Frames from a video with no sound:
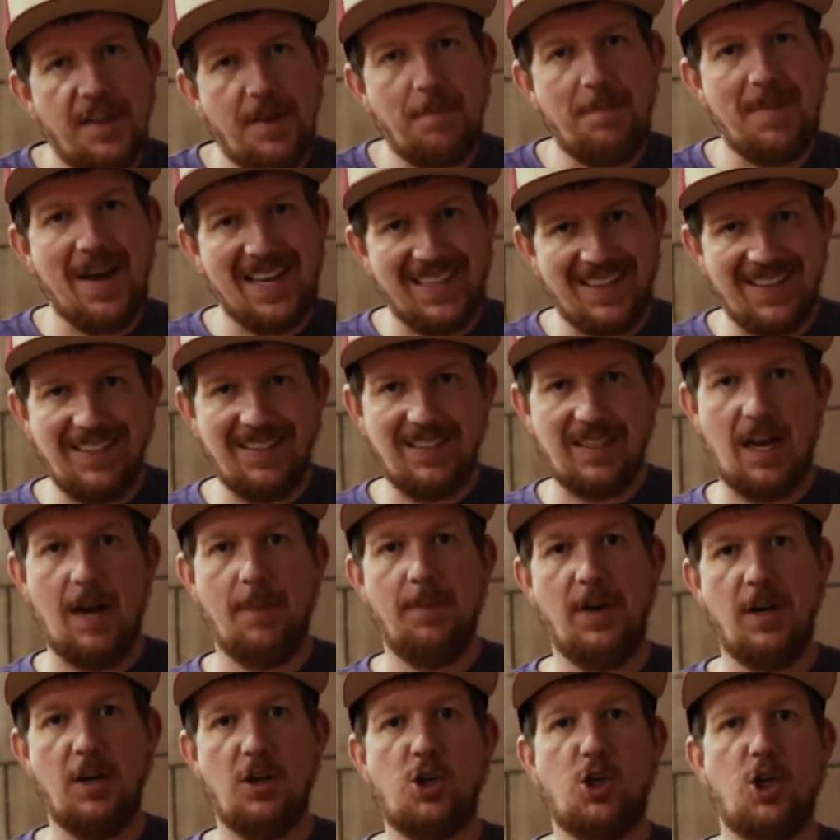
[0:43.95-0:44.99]
The methods I'm
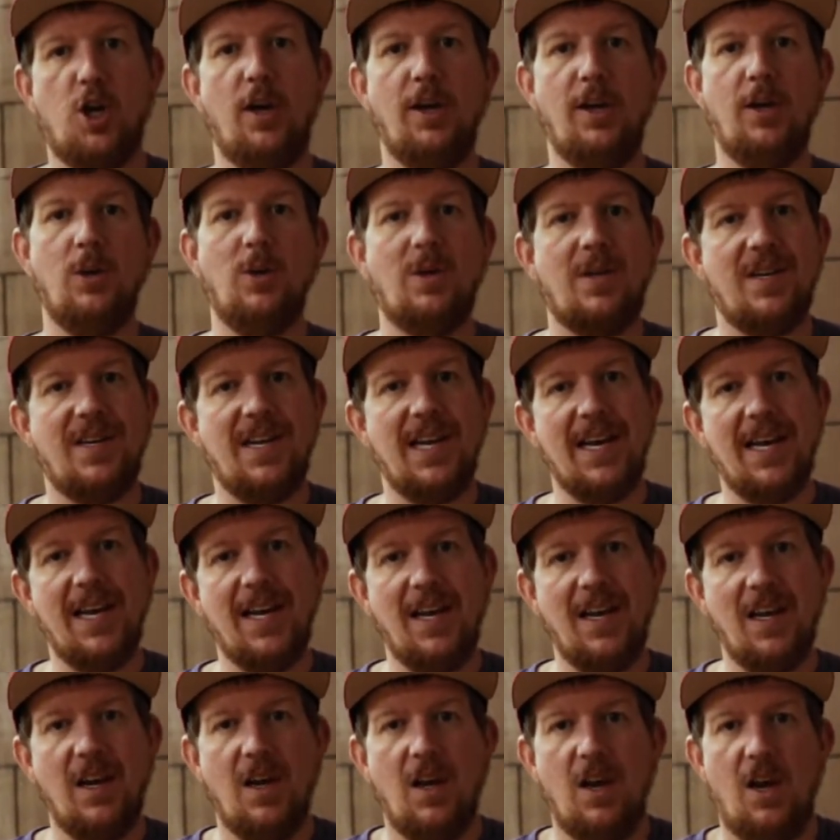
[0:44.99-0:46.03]
going to show you
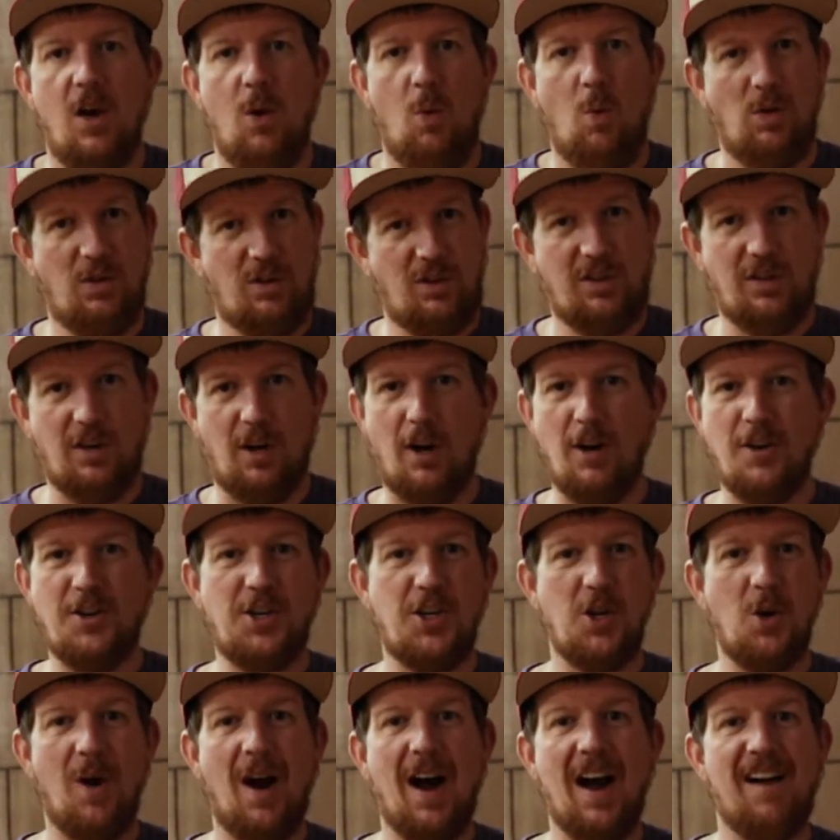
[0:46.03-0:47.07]
today will start
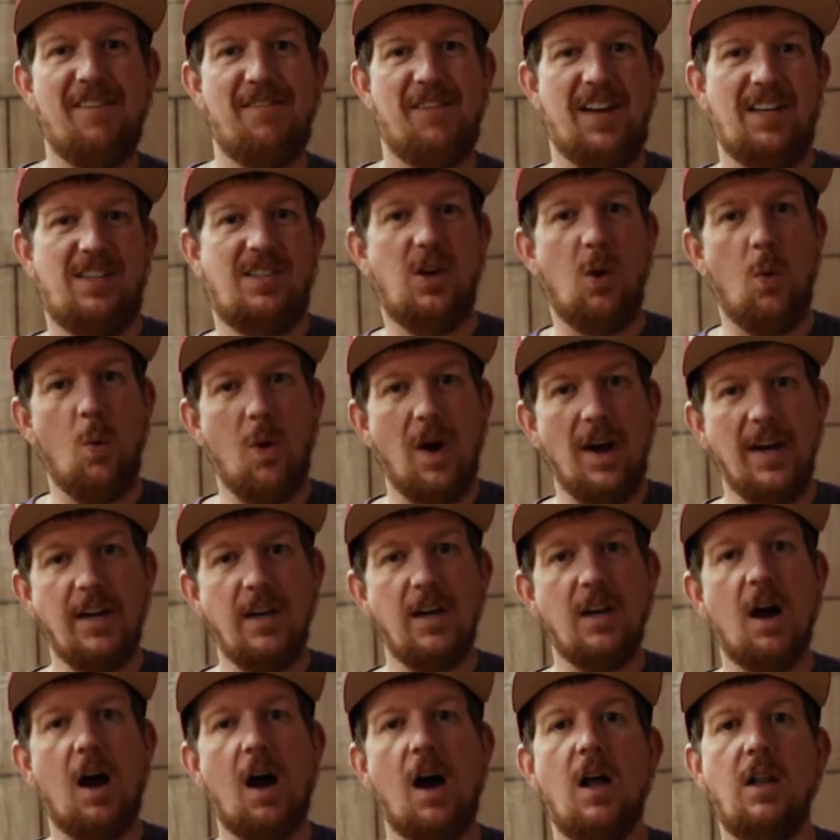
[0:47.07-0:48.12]
you off at
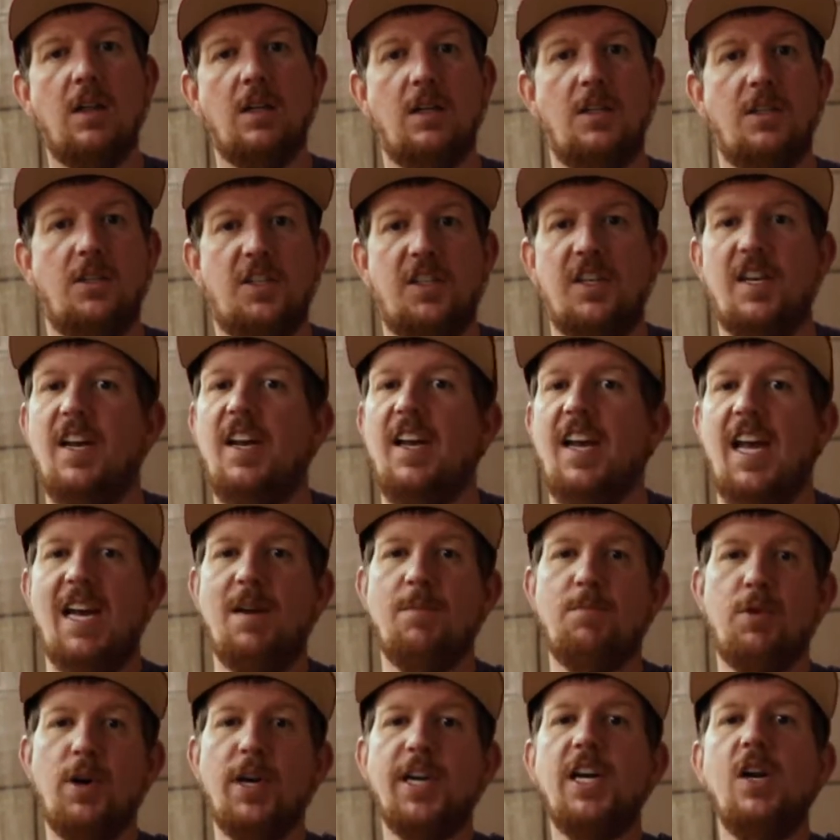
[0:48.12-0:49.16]
$20
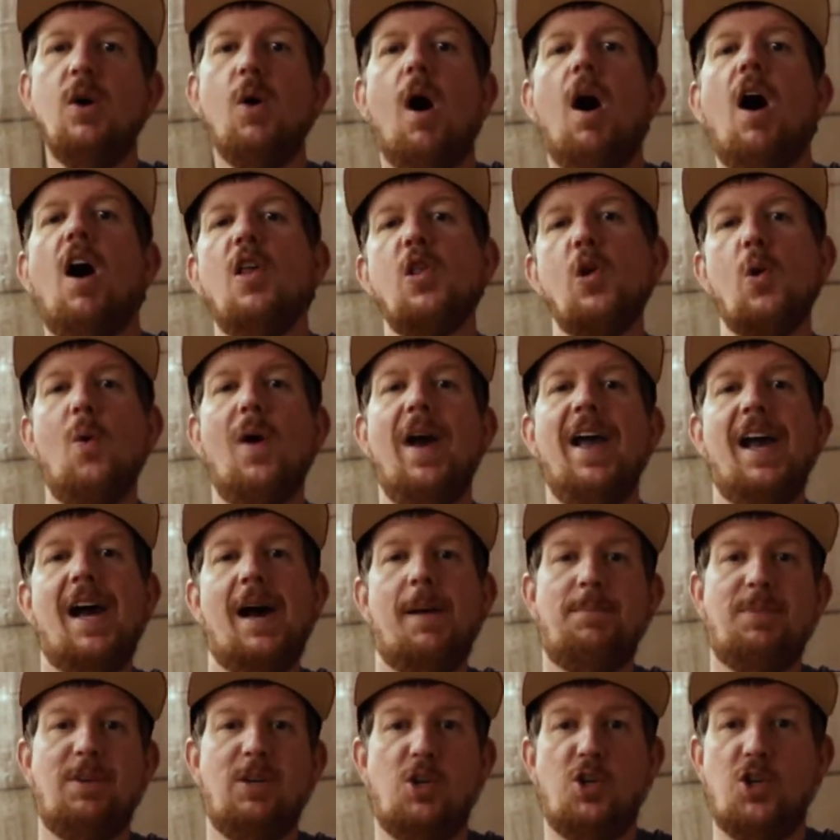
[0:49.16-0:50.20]
and bring you all the way
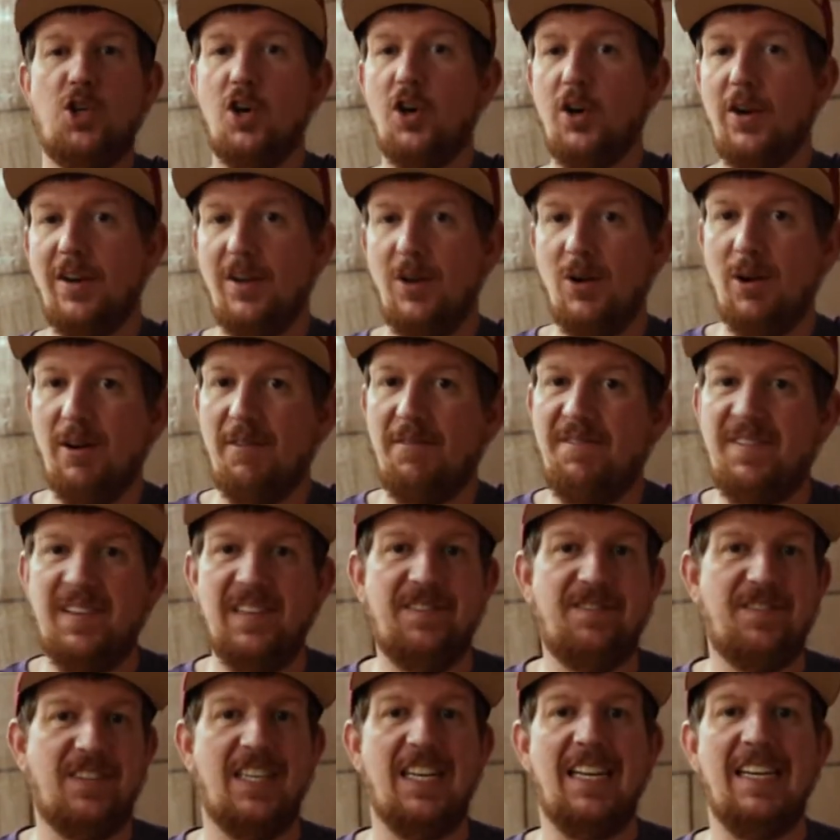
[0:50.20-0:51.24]
up to showing you a
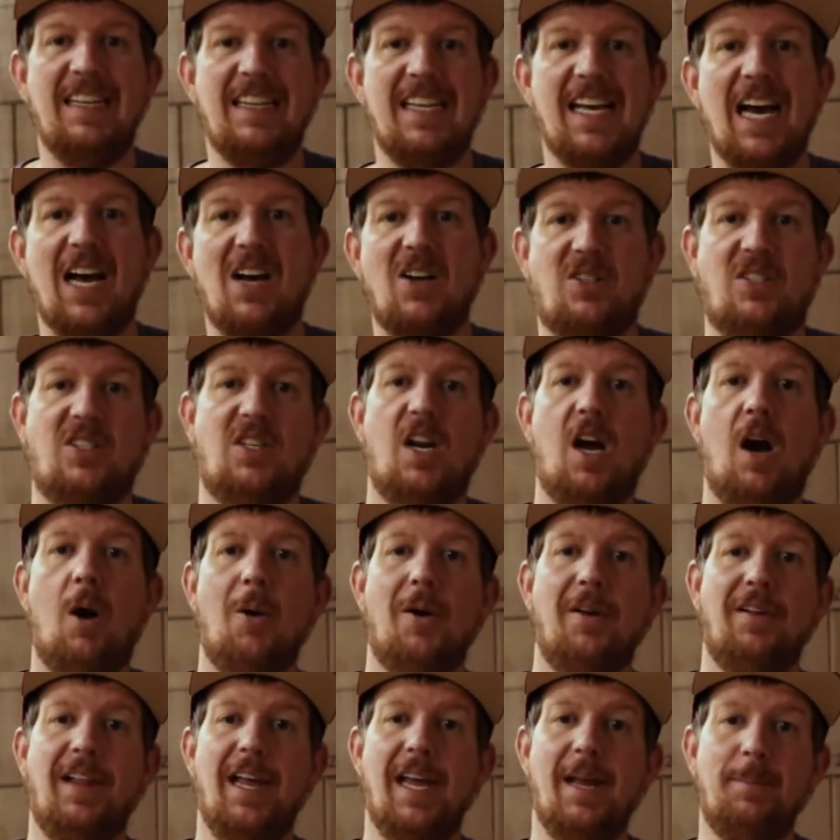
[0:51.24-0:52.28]
$15,000
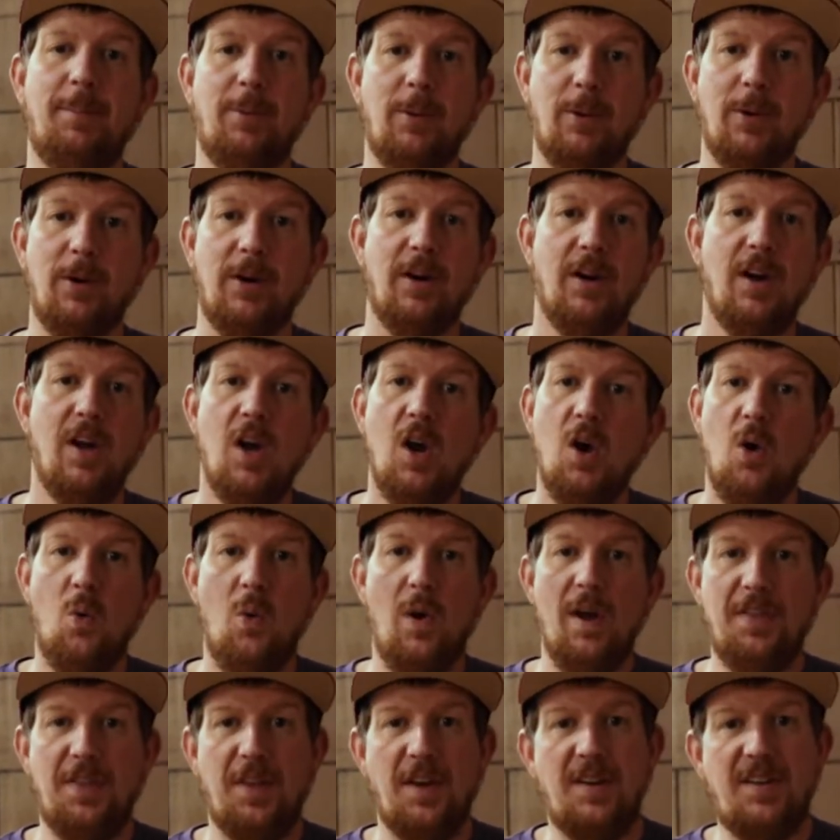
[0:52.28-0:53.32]
labeler
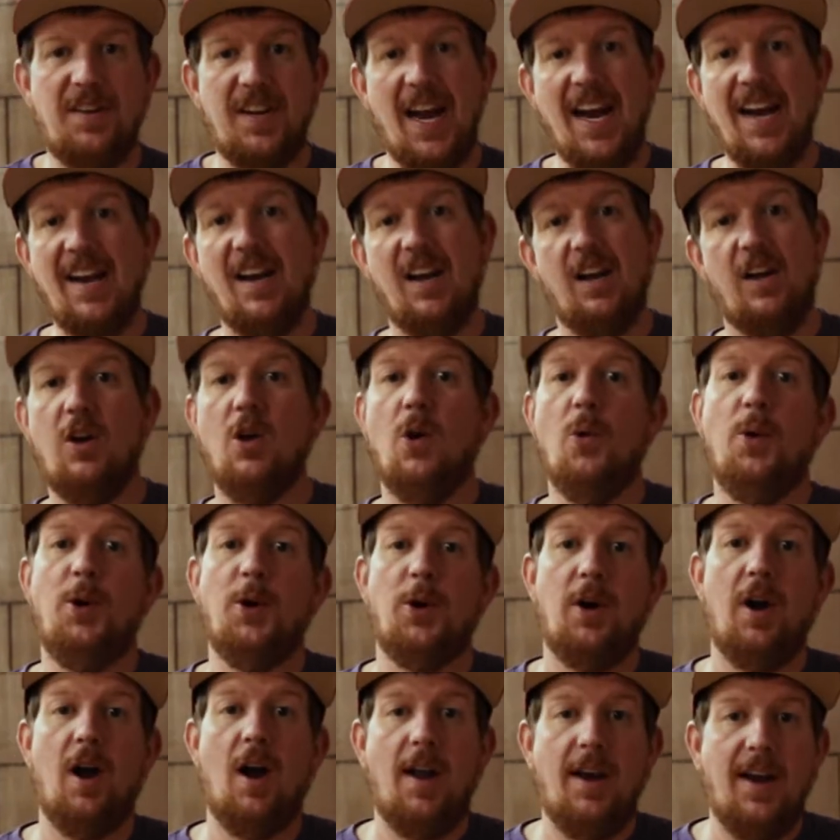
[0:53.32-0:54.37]
with a date
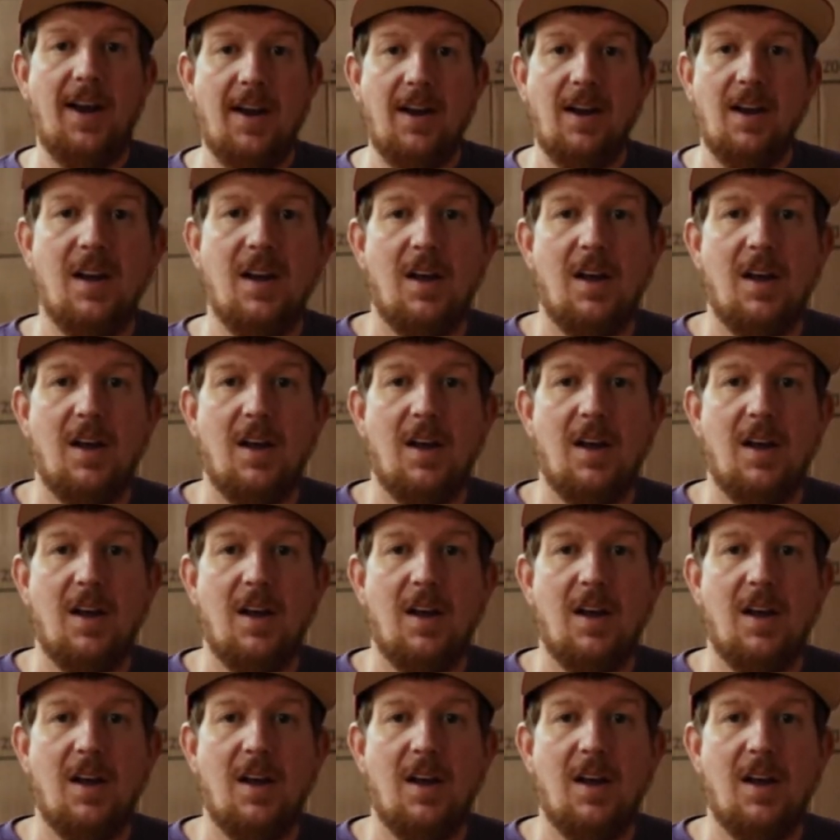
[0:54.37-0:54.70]
encoder on it.